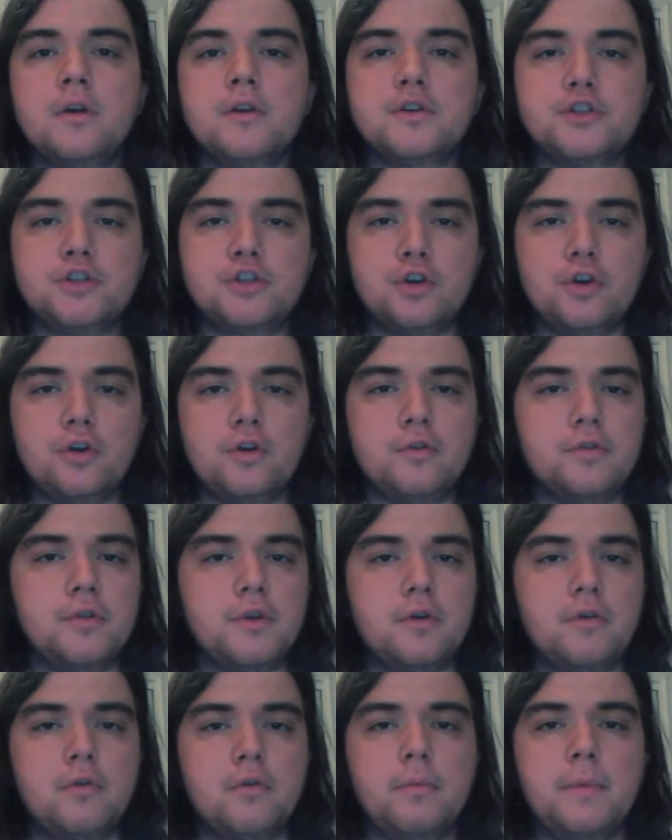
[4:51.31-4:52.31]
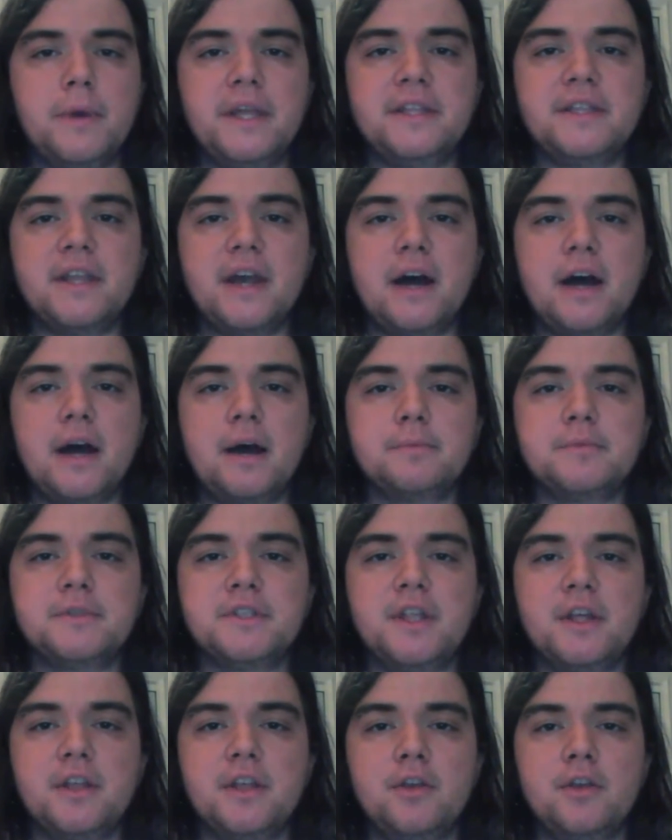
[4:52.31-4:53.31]
Sure, there will be times
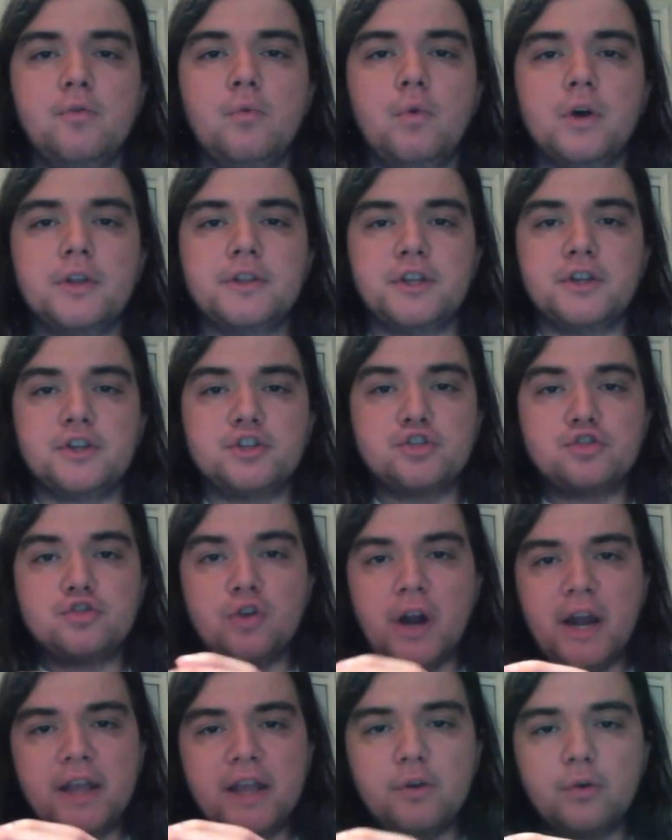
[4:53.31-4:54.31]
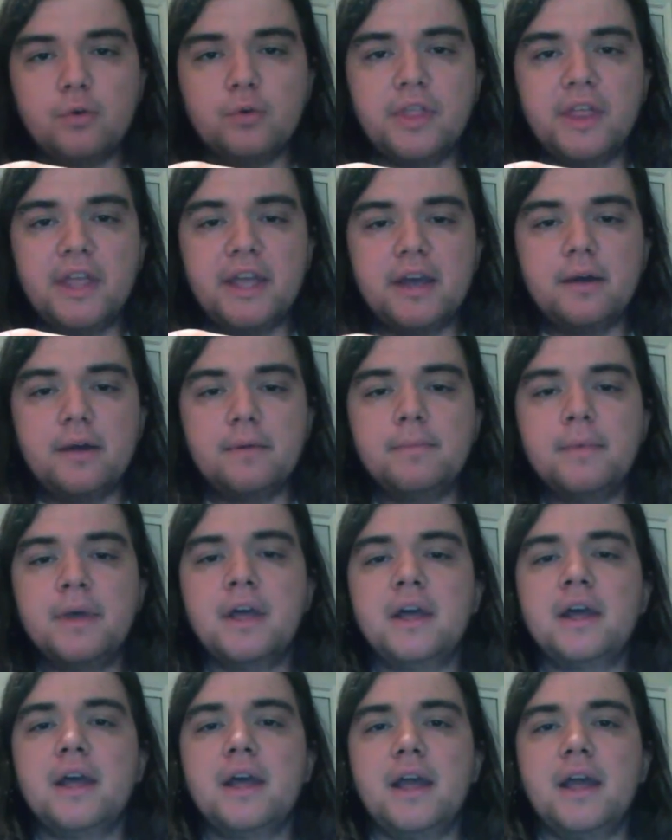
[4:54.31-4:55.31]
that you want to strangle them
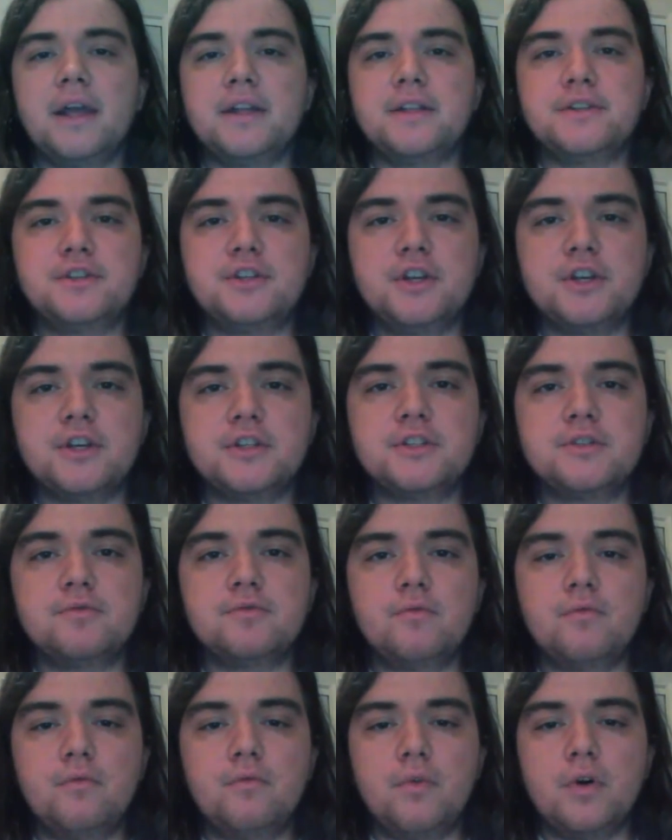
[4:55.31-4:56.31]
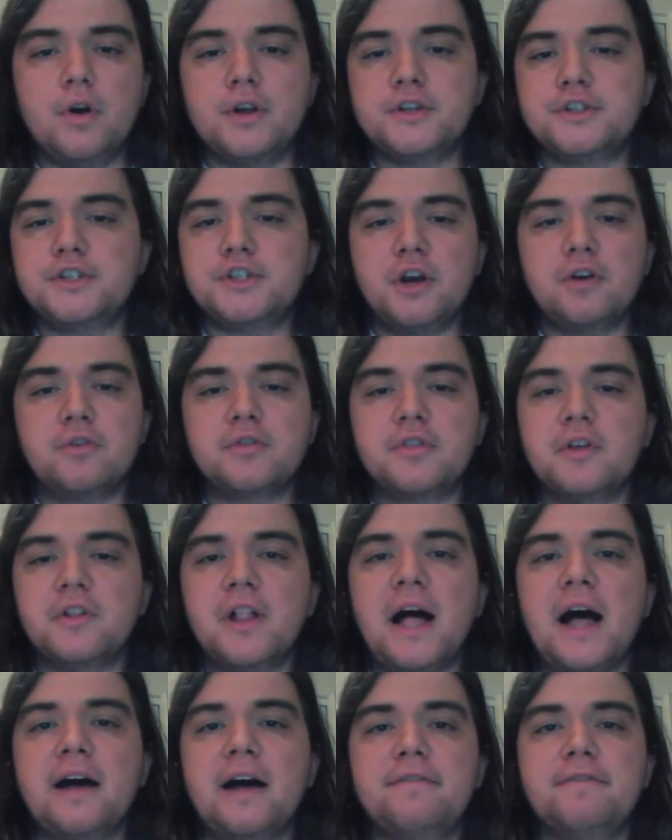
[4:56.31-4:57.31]
and just want to choke the
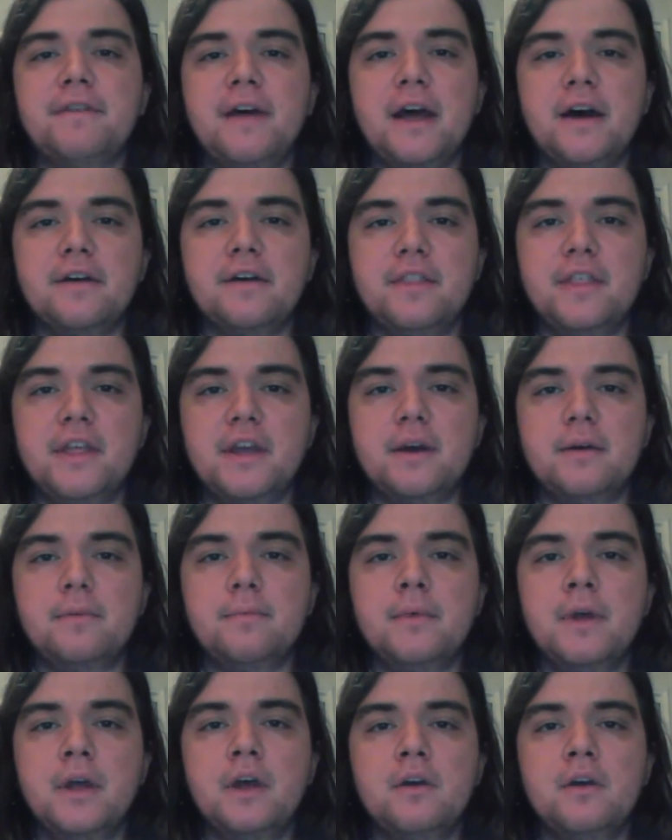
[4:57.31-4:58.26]
life out of them